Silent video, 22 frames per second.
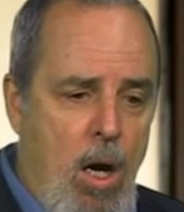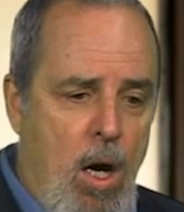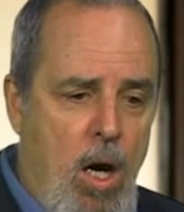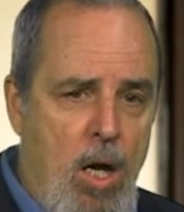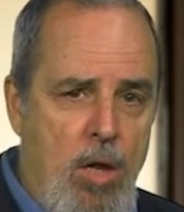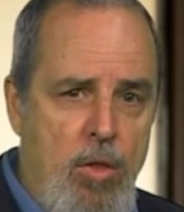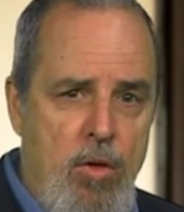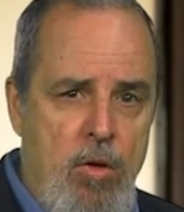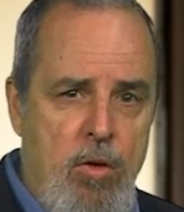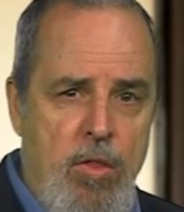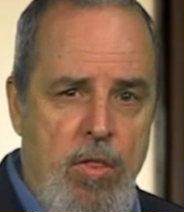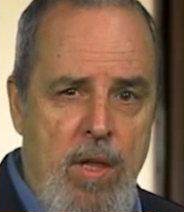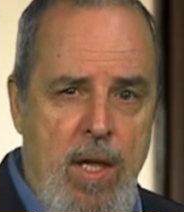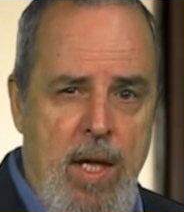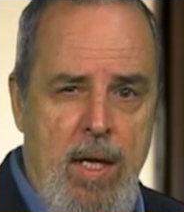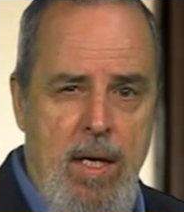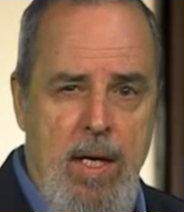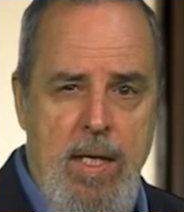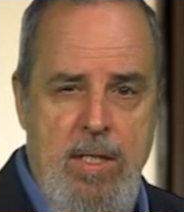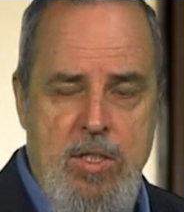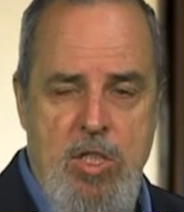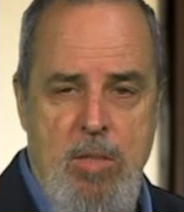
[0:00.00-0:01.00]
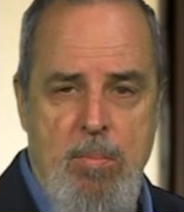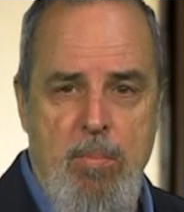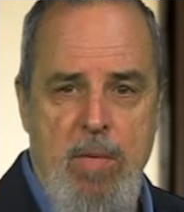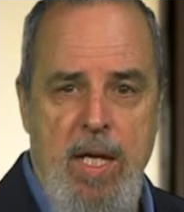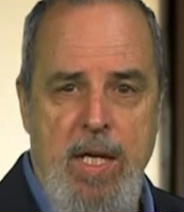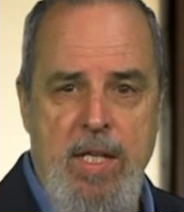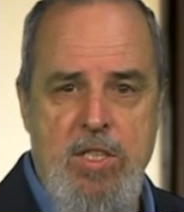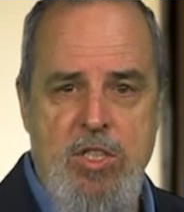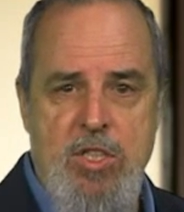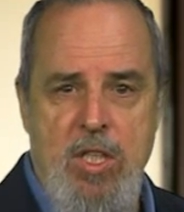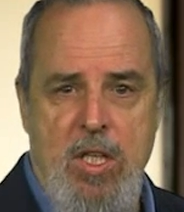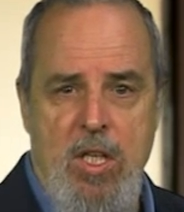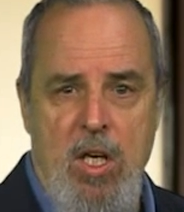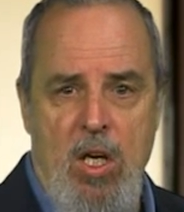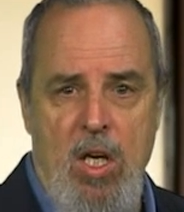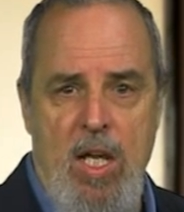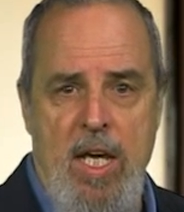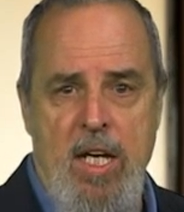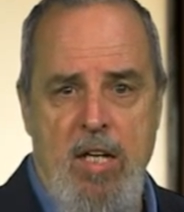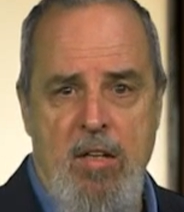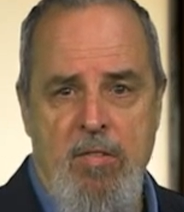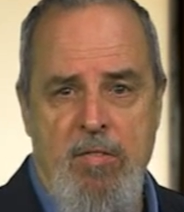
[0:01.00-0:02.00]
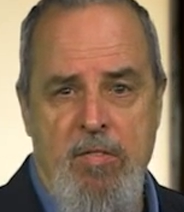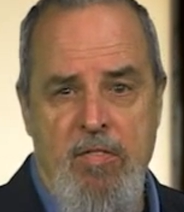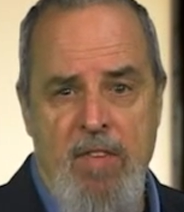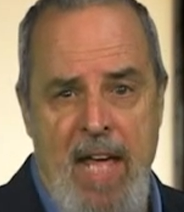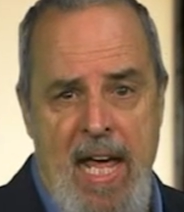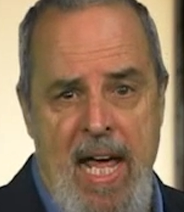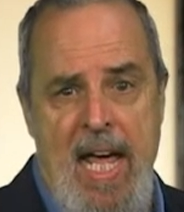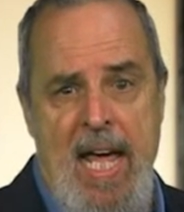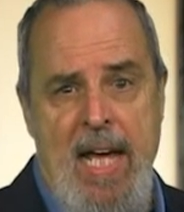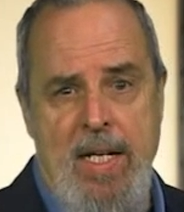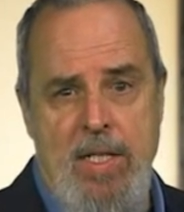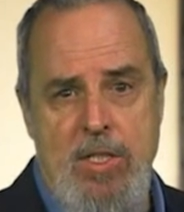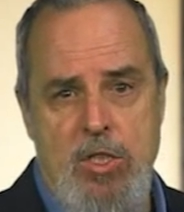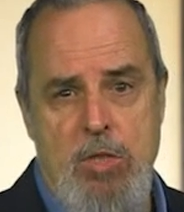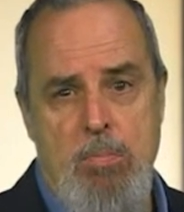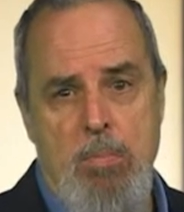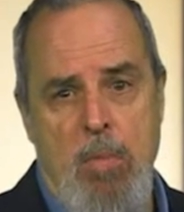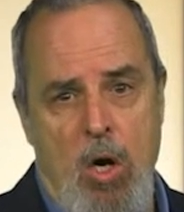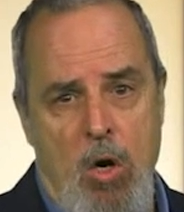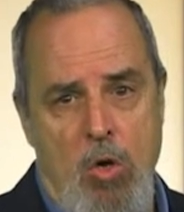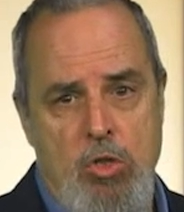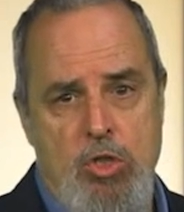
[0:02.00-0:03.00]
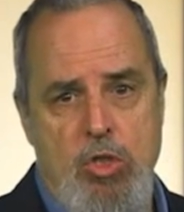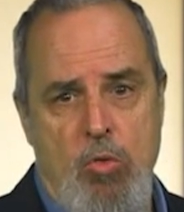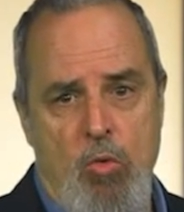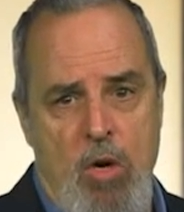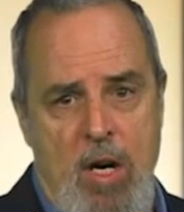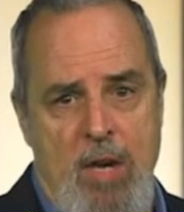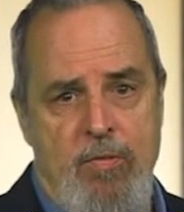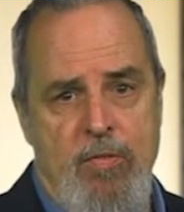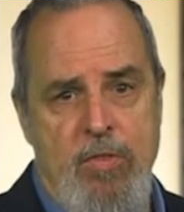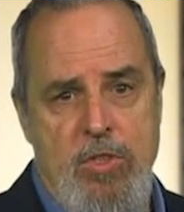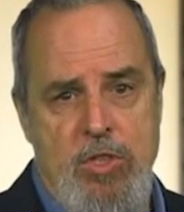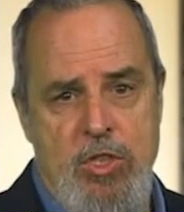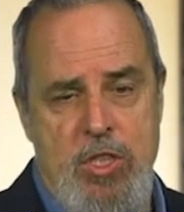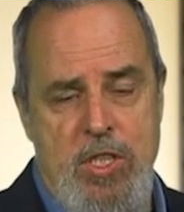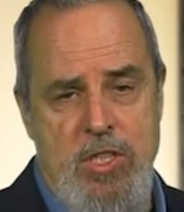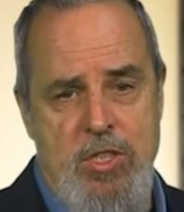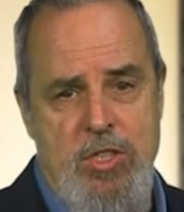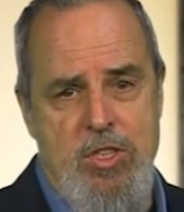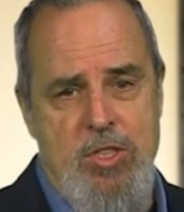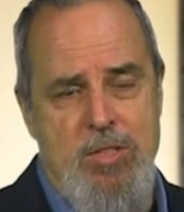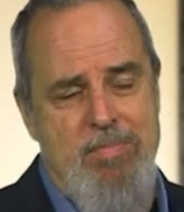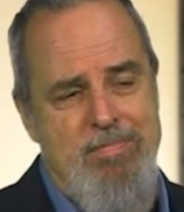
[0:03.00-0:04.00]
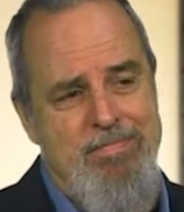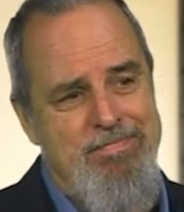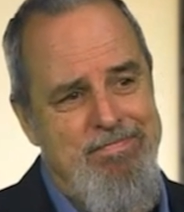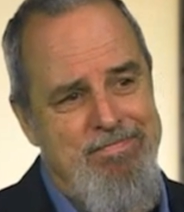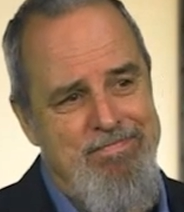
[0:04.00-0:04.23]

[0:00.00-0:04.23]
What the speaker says: Other than as a means to collect facts, most references